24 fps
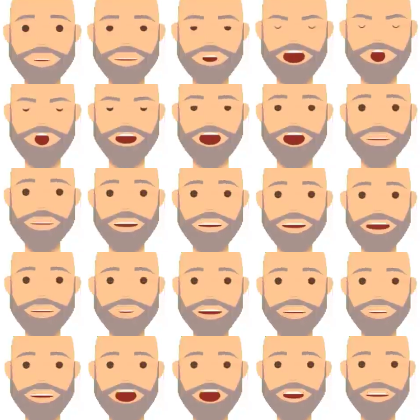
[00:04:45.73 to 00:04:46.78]
Now I'd like to add
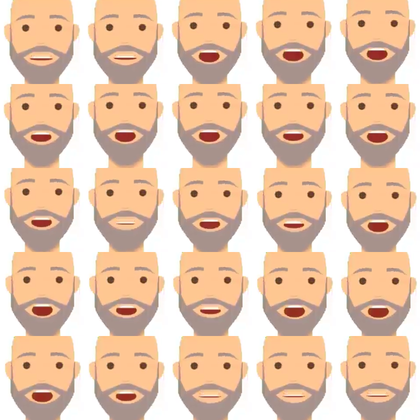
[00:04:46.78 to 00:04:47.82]
the quantity of whatever they
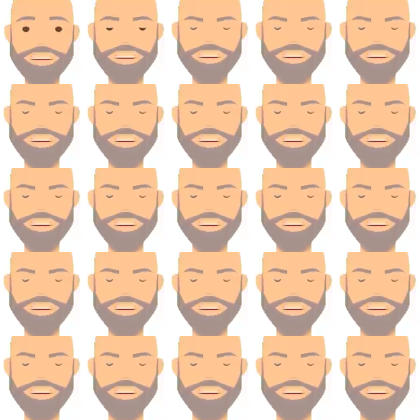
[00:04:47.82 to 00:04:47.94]
bought.